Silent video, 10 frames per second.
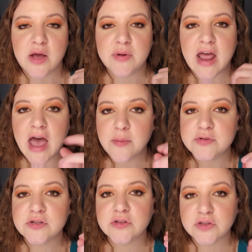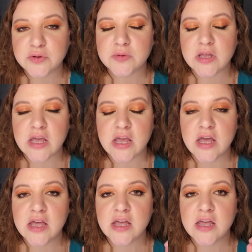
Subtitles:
I would absolutely